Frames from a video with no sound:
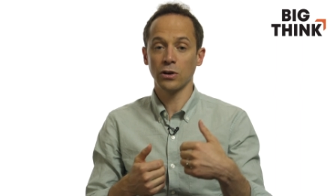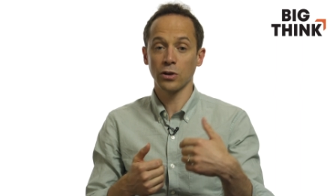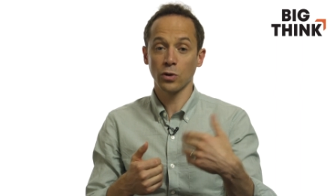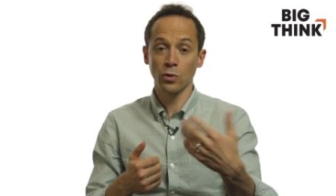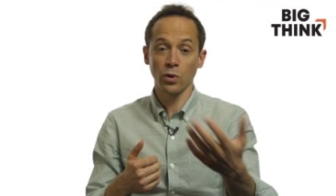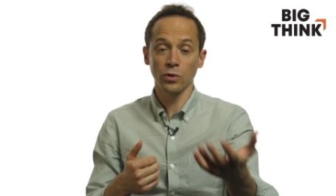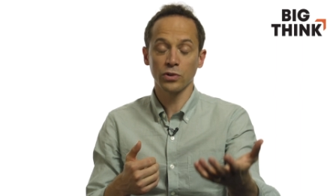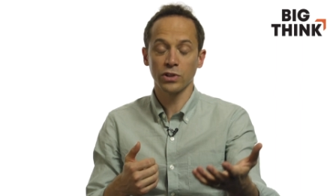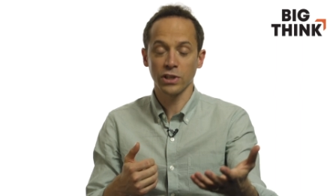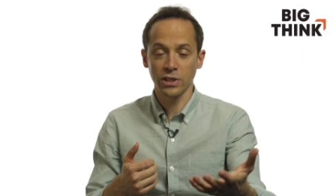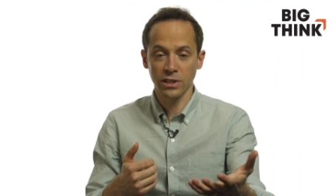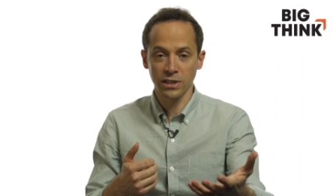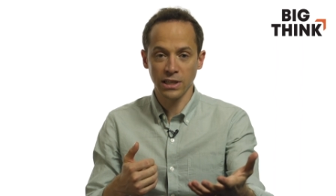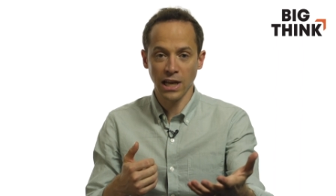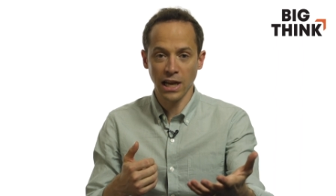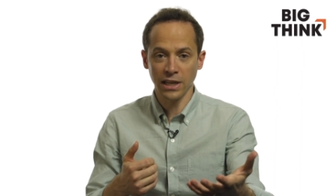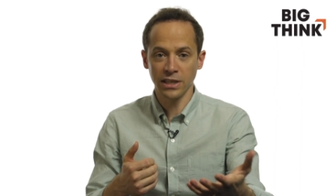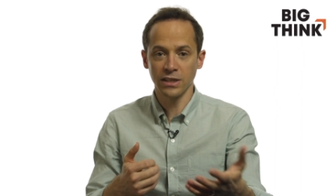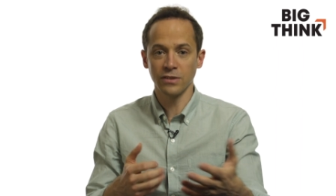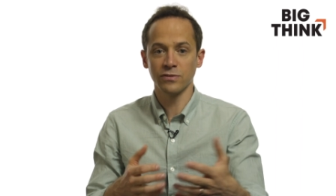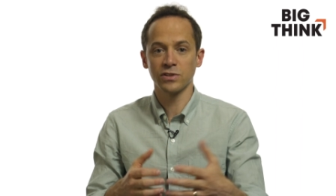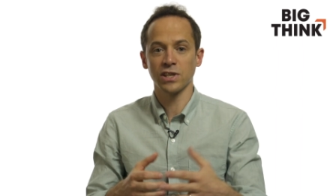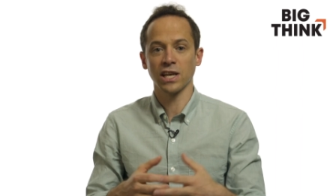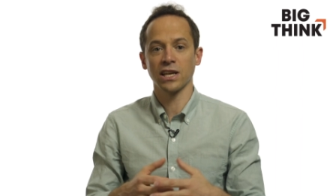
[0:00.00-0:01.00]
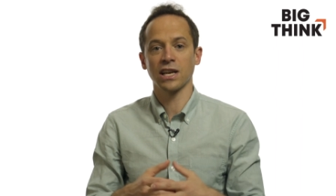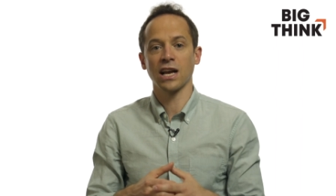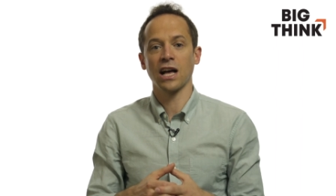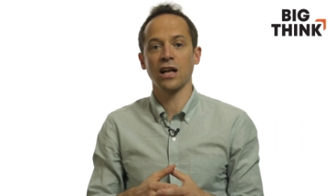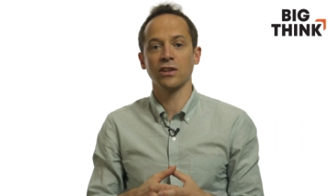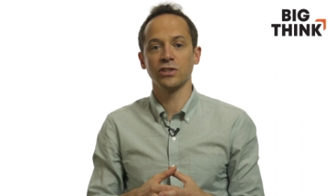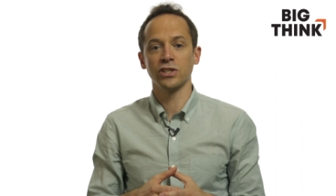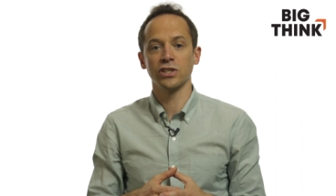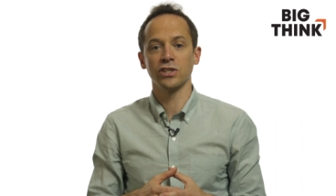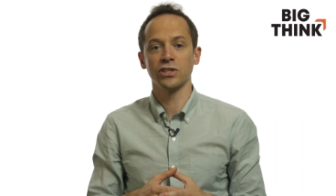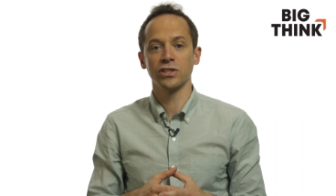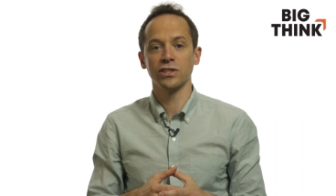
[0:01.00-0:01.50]
Or to quote the cognitive
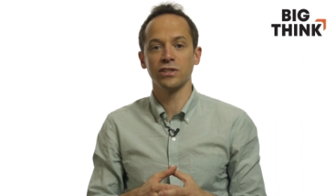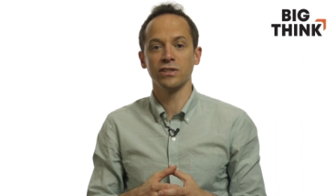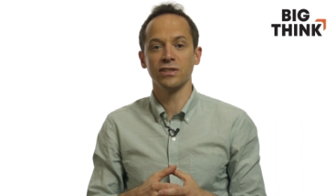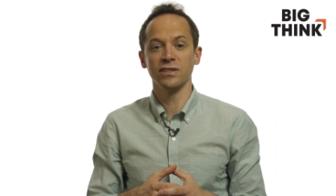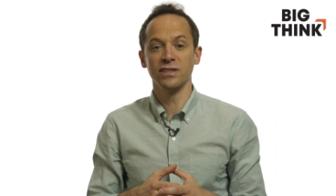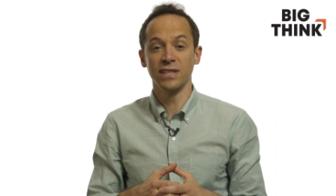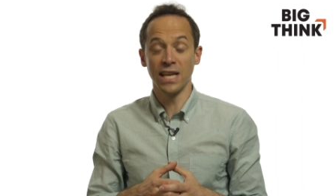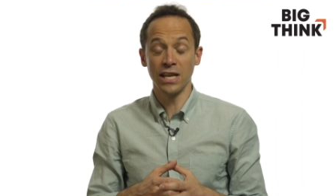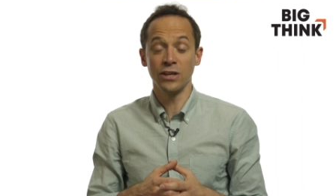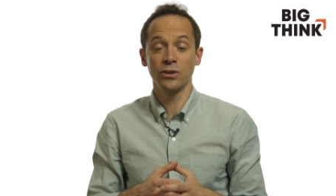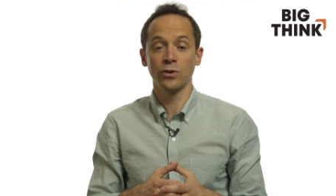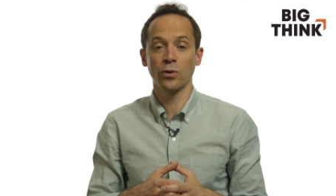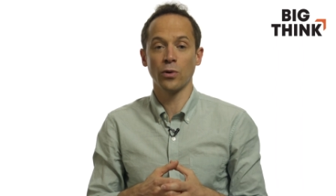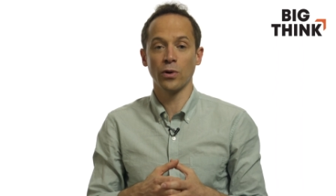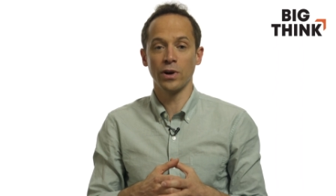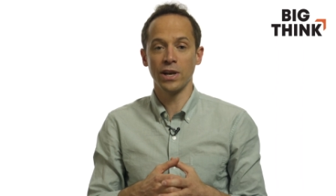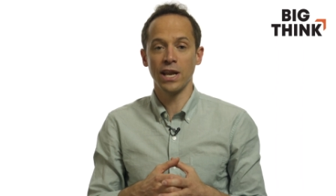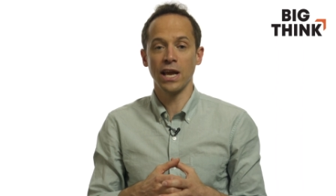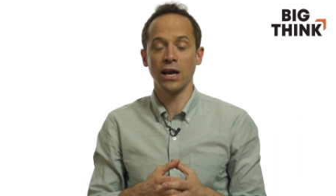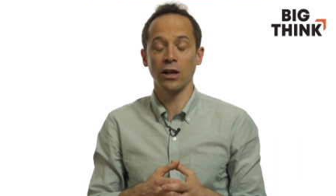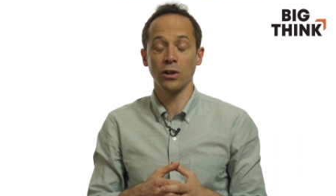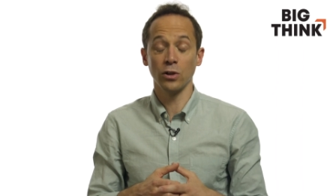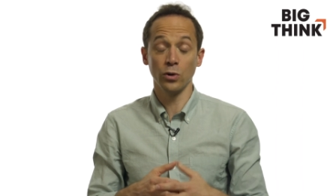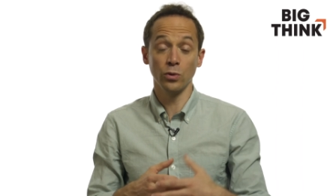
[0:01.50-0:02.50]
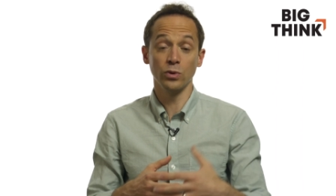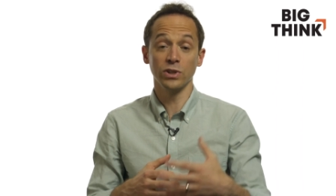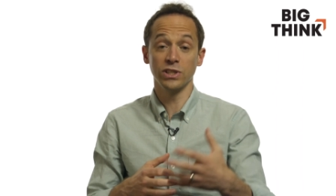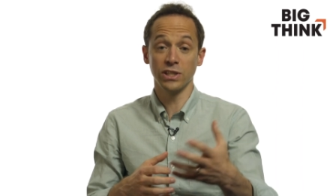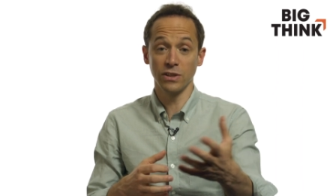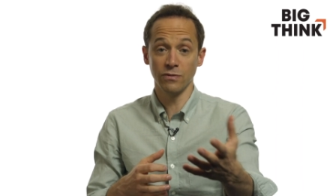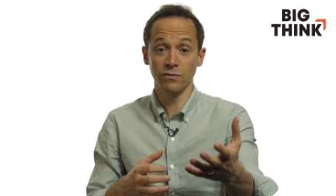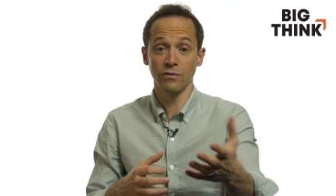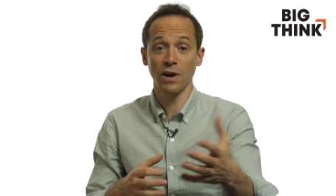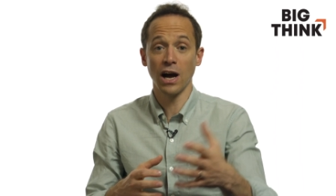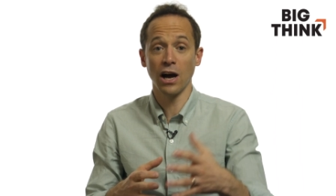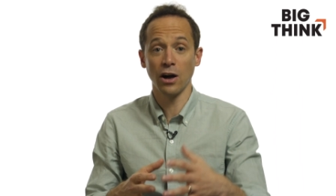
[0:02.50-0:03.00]
psychologist Nate Kornell, who
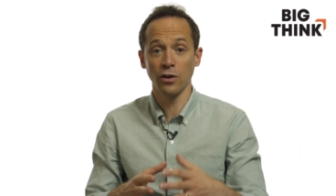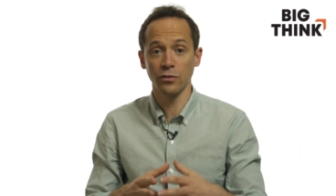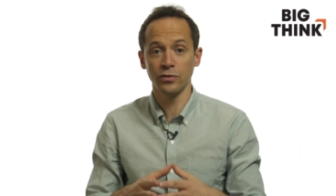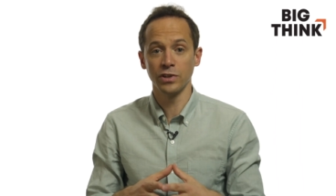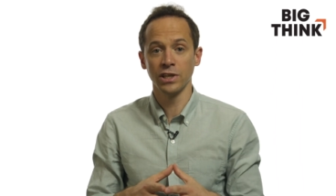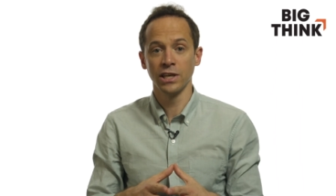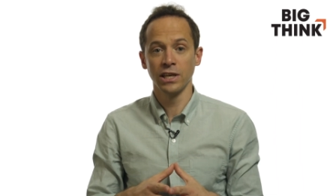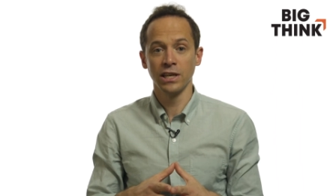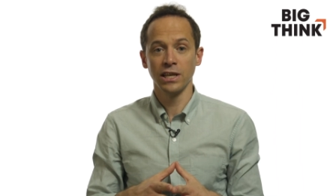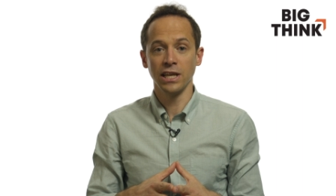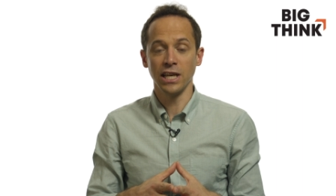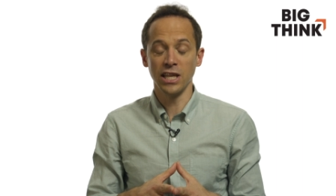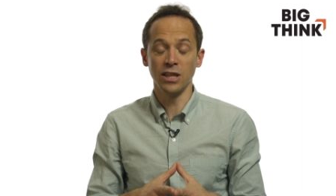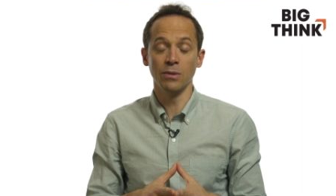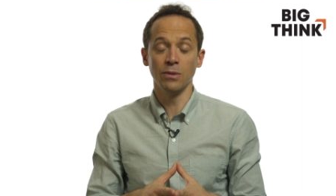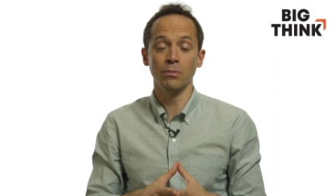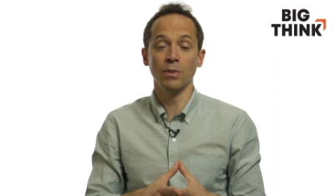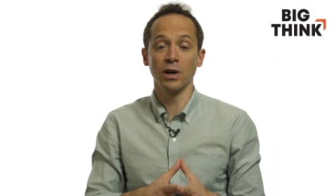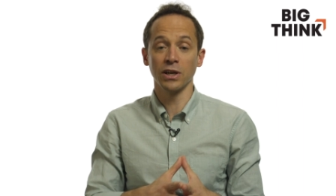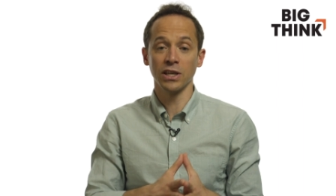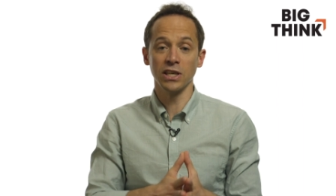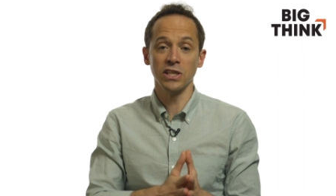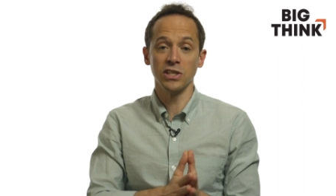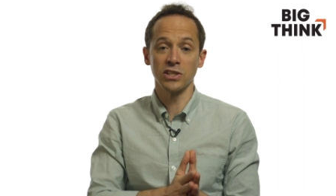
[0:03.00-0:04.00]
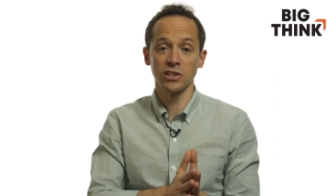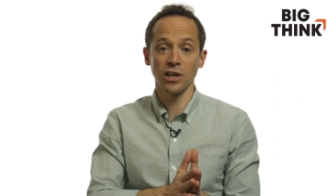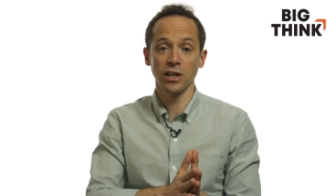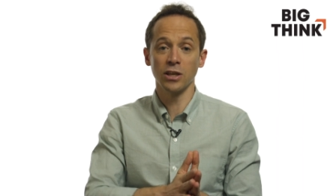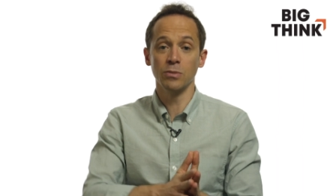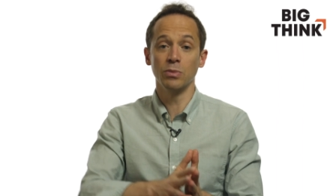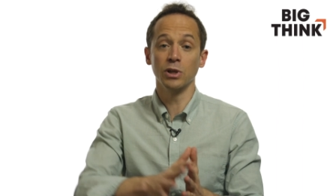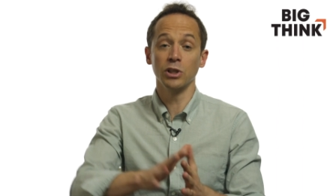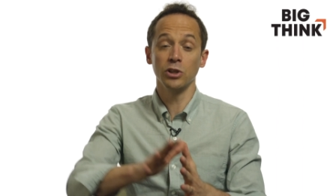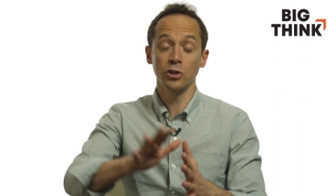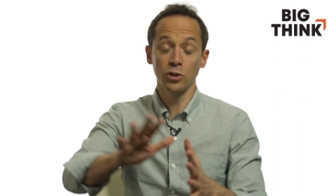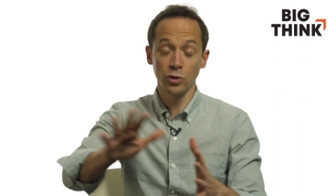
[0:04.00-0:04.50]
was involved in the monkey
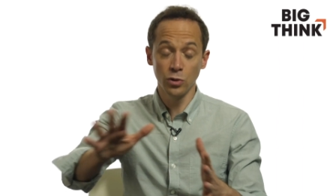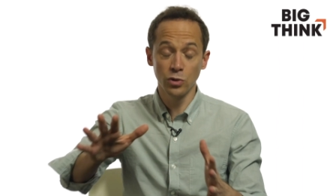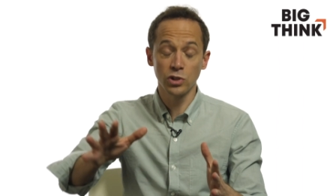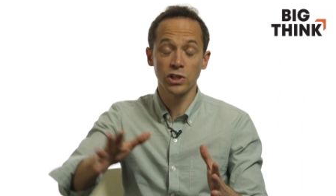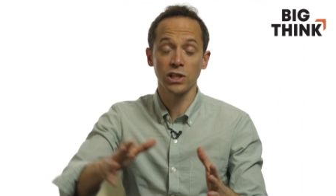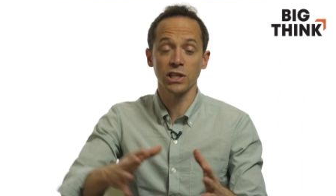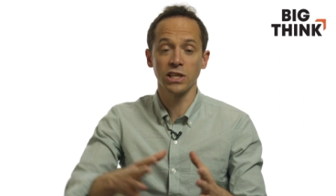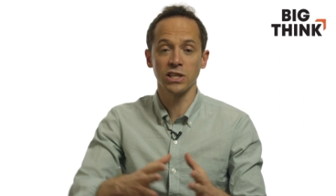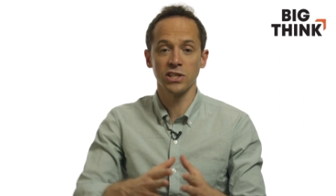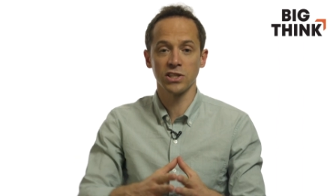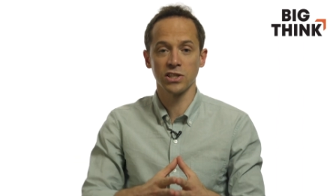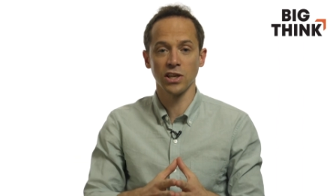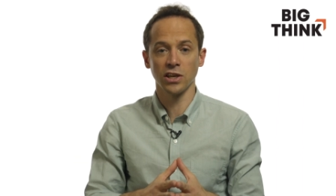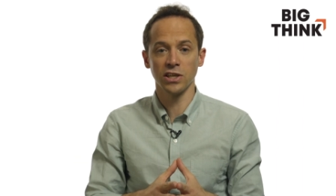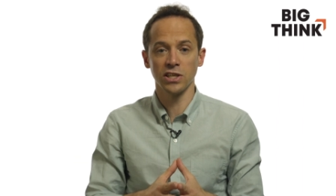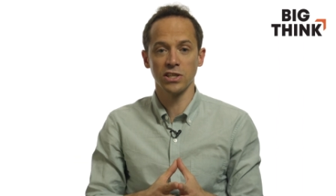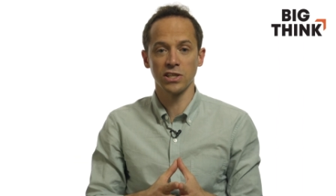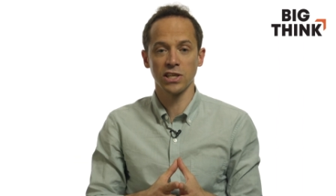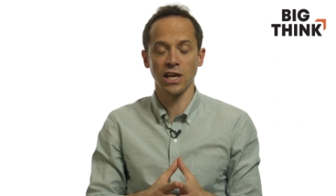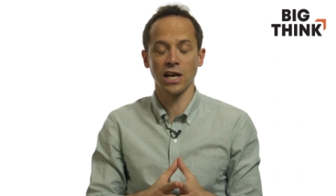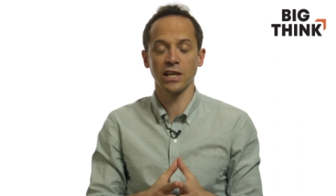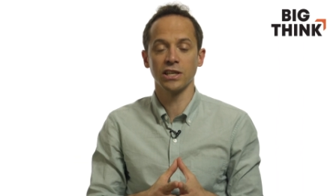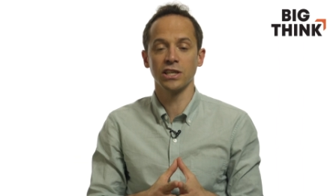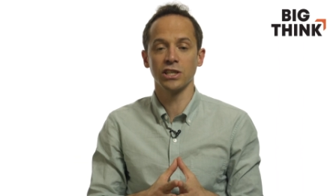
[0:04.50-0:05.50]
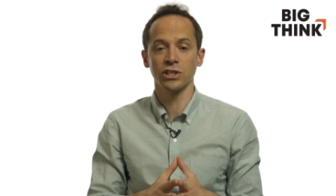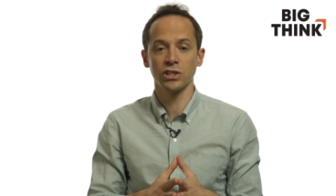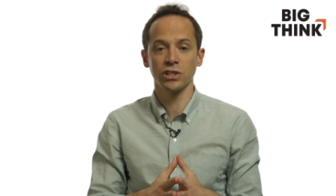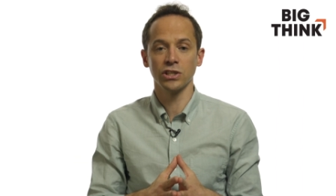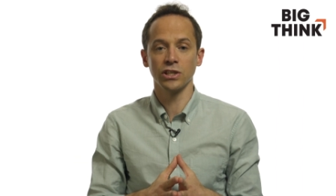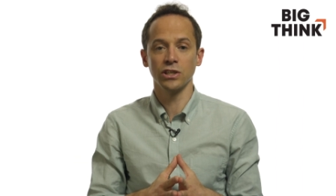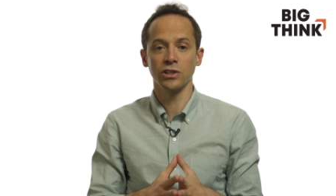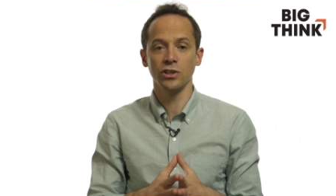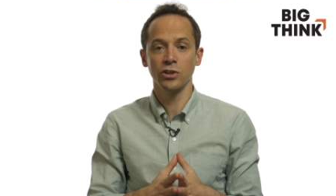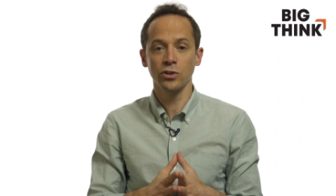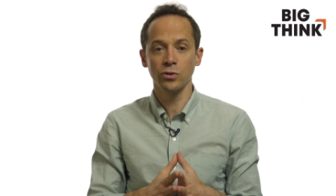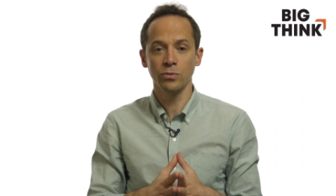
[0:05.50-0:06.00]
study but usually studies
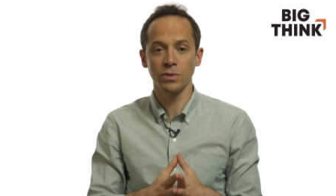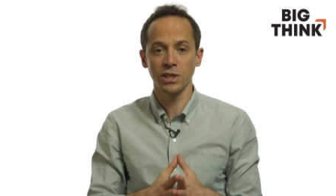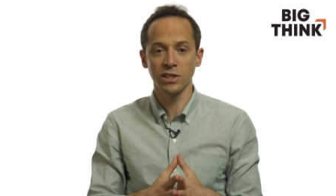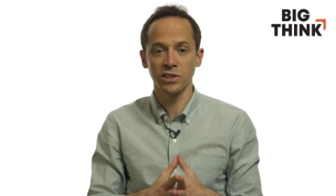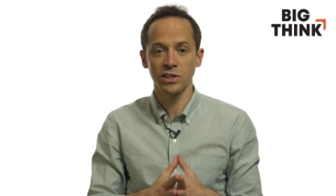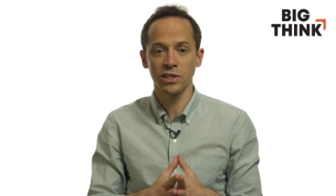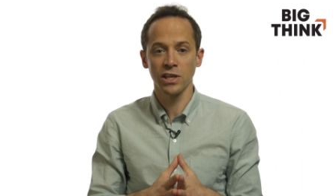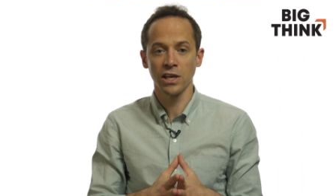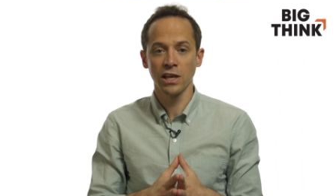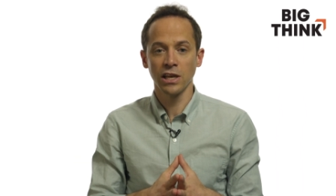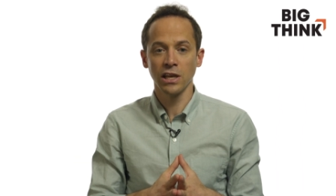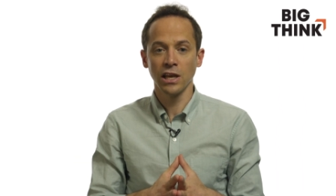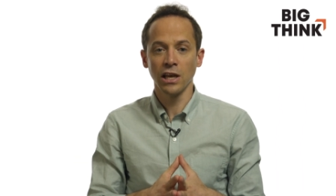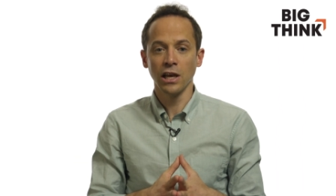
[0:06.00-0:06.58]
cognition in humans,